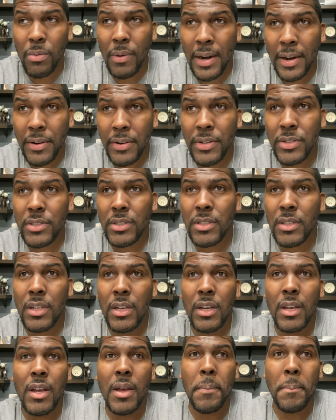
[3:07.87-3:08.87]
Records
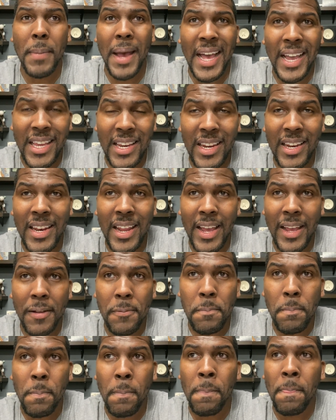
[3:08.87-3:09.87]
back in the day.
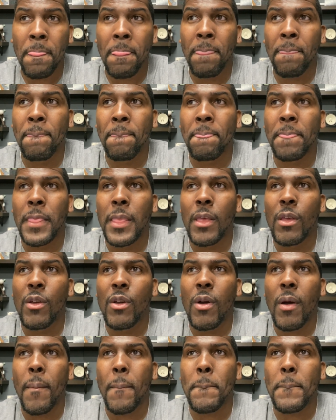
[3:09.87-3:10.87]

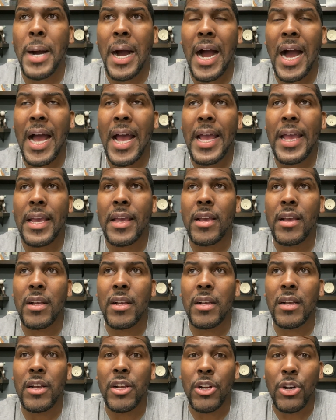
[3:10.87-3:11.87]
My
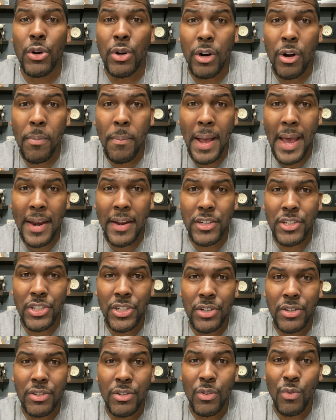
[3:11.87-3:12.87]
girl
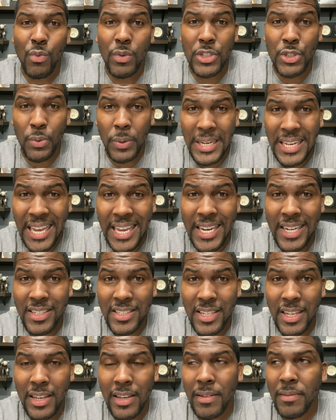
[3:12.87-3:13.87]
manager was related
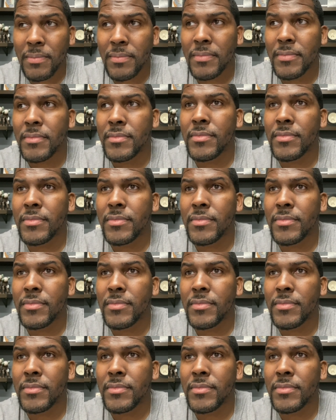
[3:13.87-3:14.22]
to him.